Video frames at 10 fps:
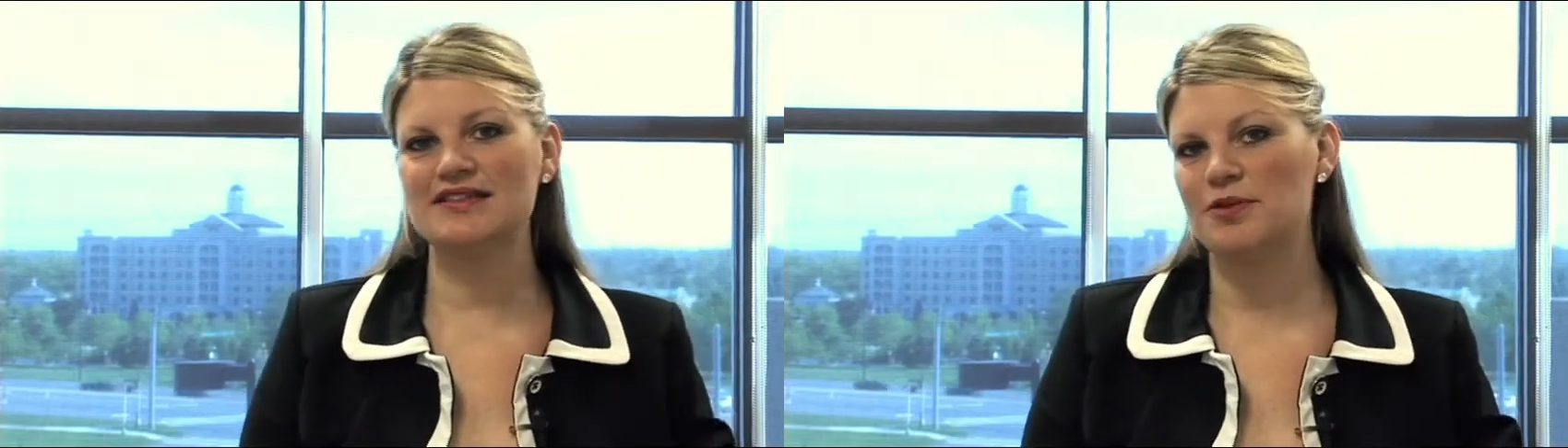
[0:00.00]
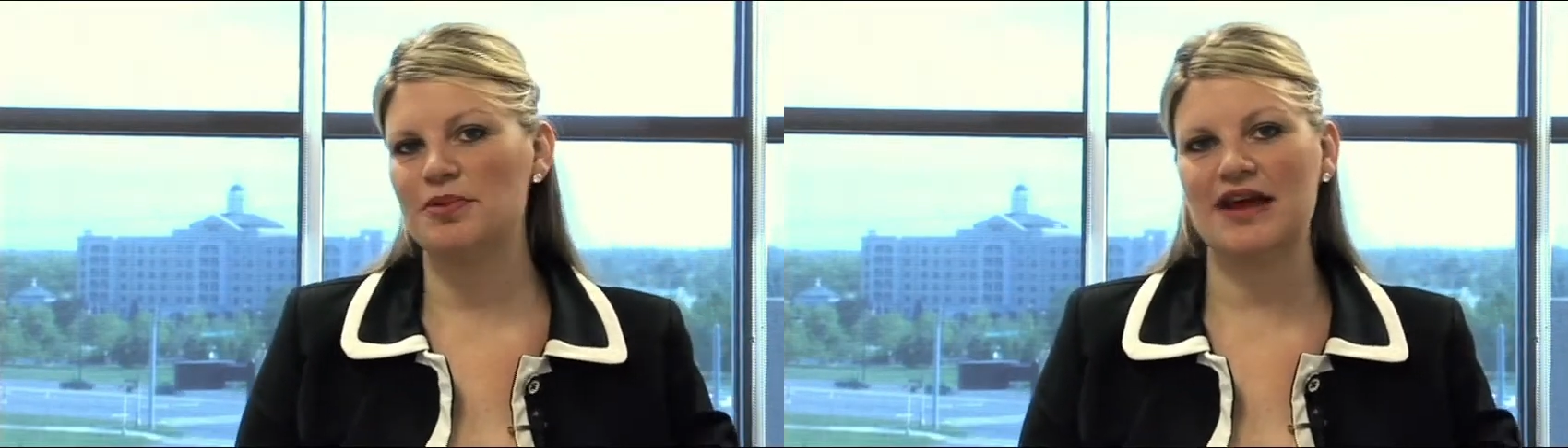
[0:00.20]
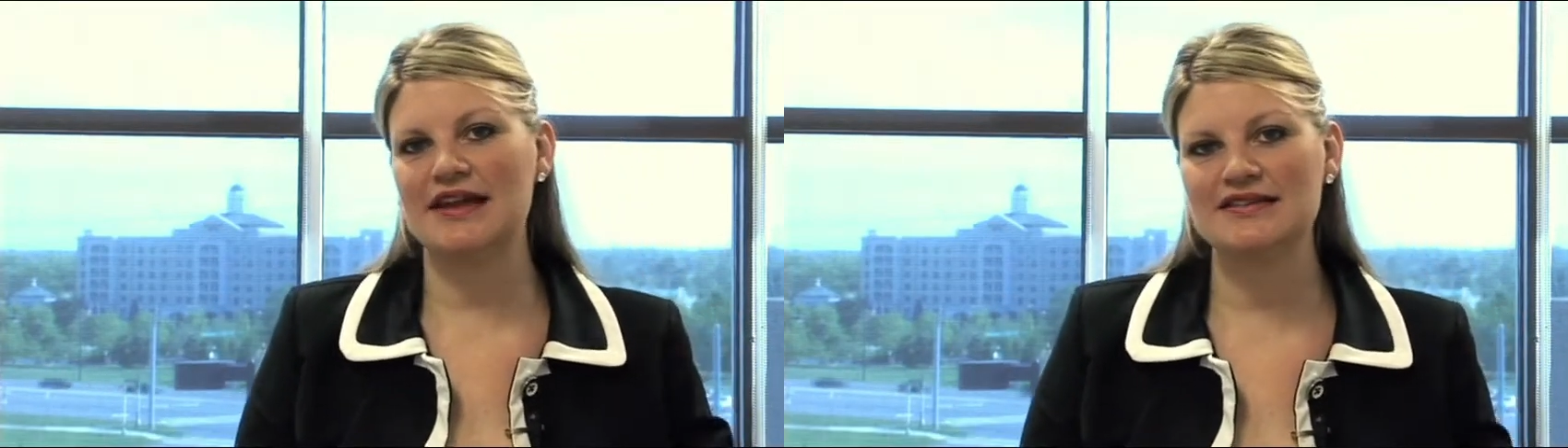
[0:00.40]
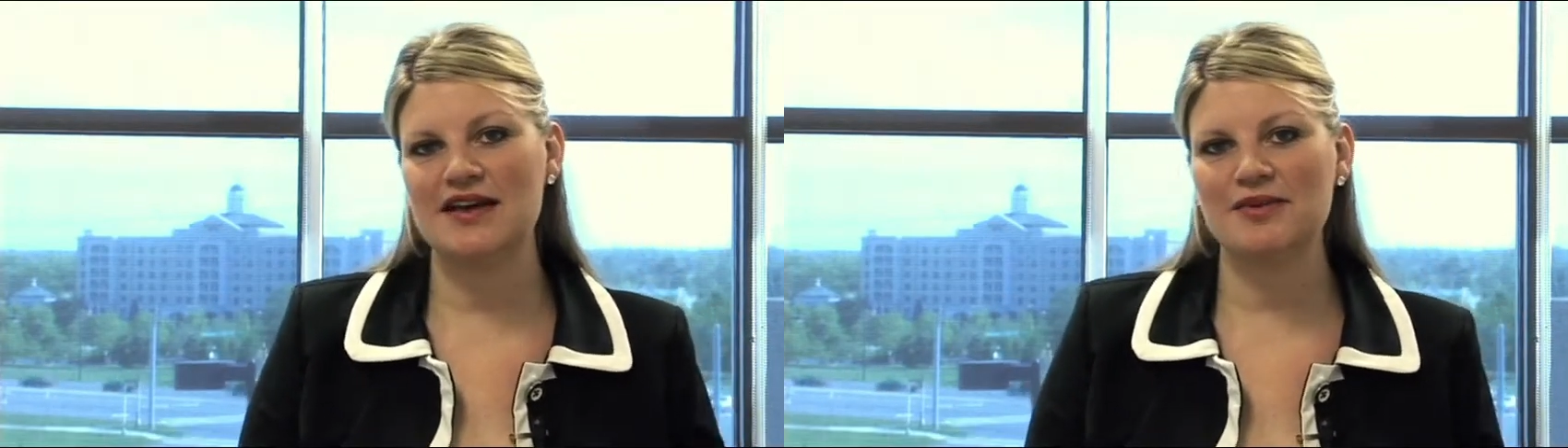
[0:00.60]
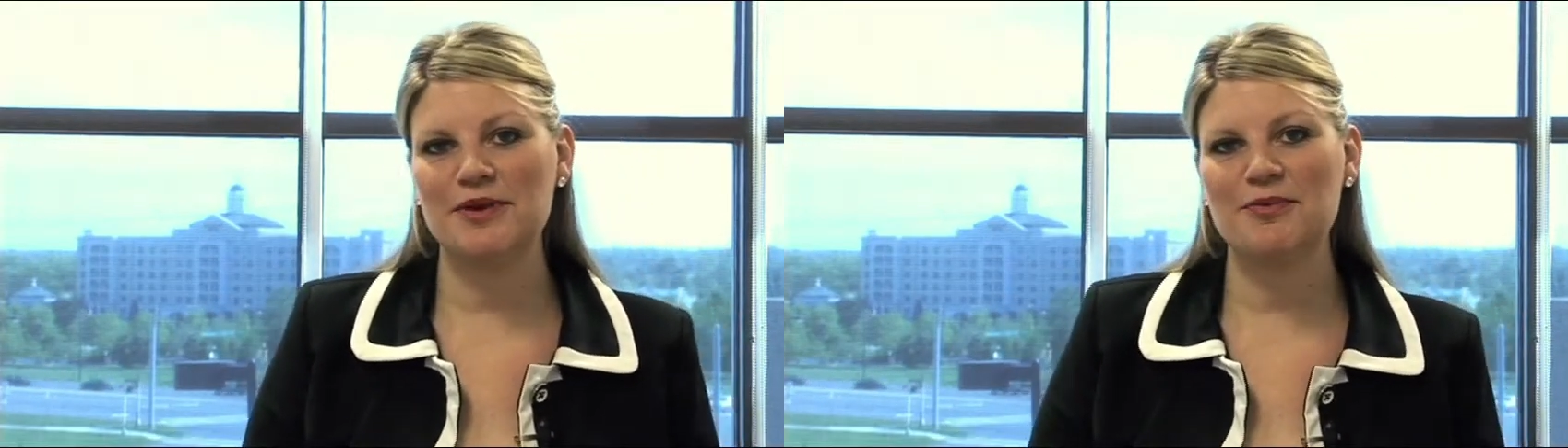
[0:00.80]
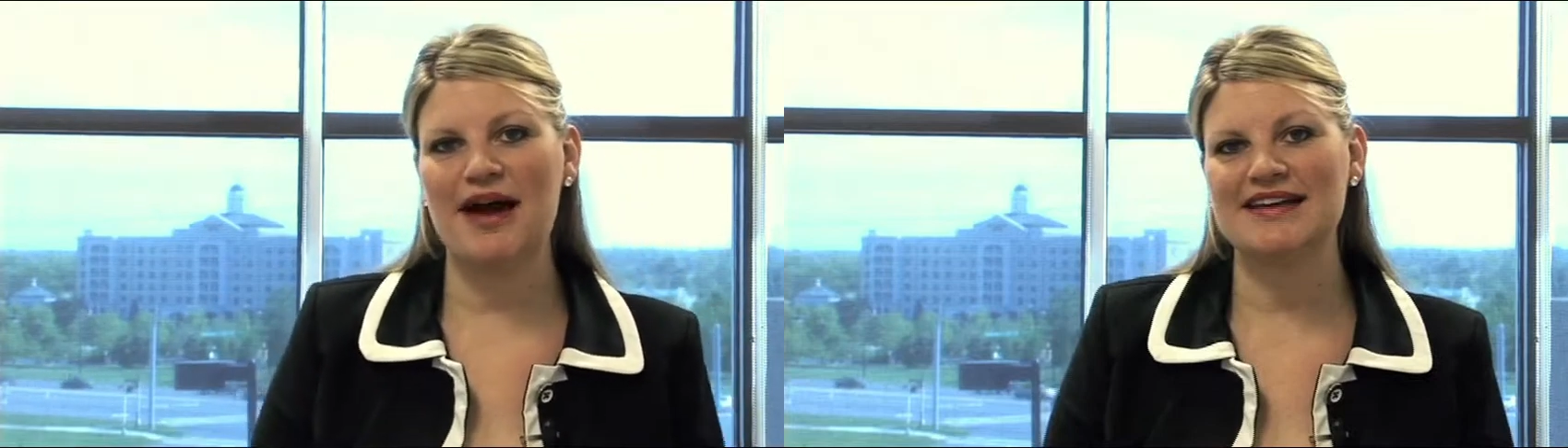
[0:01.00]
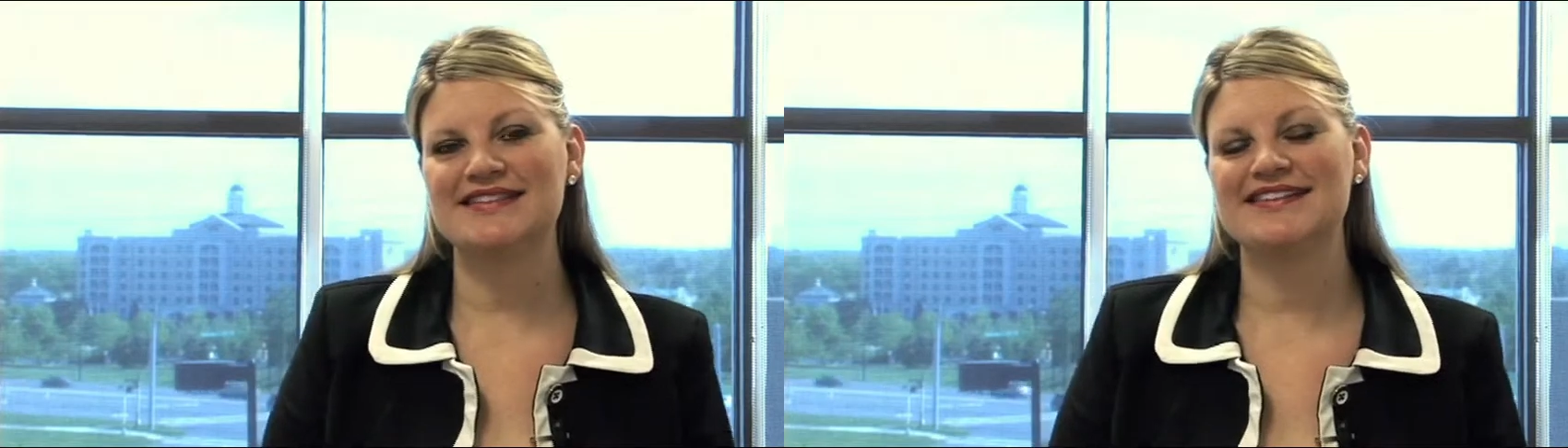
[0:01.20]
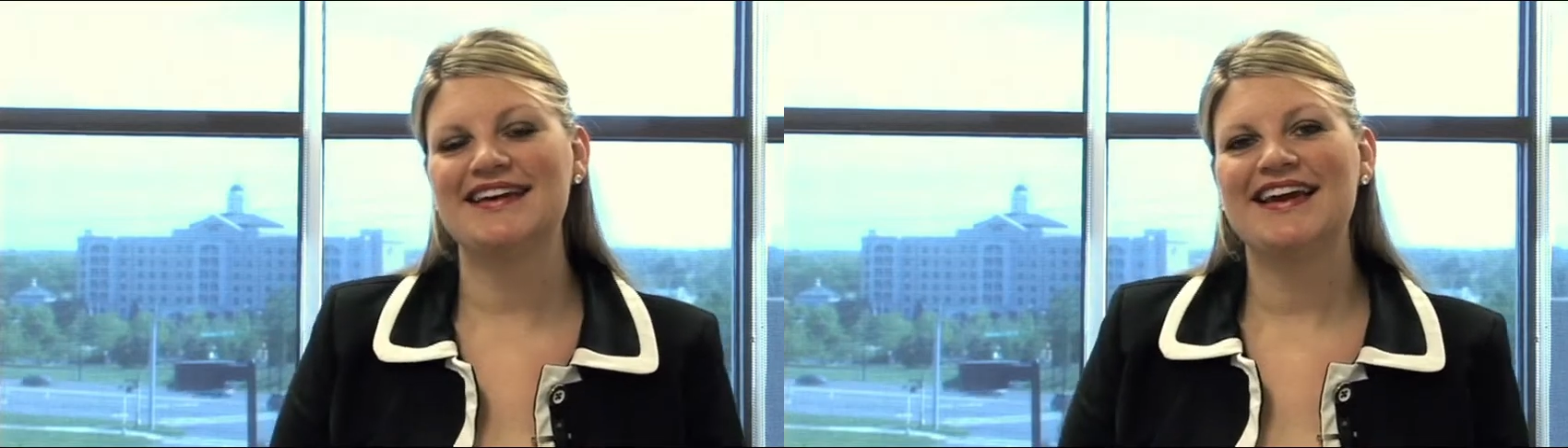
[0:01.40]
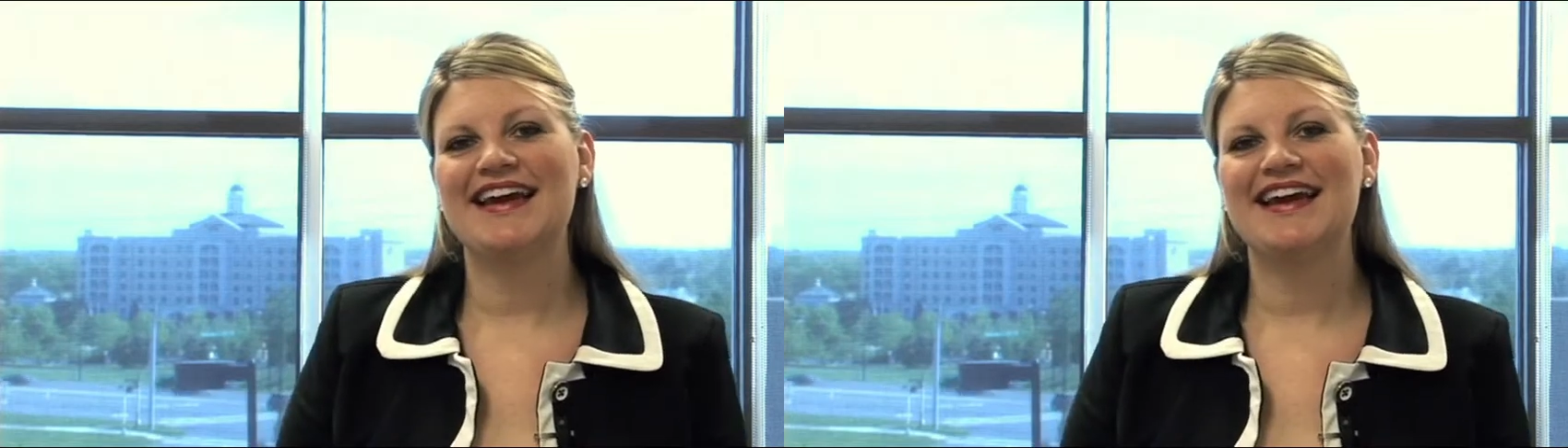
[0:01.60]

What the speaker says: their plants out in the Midwest.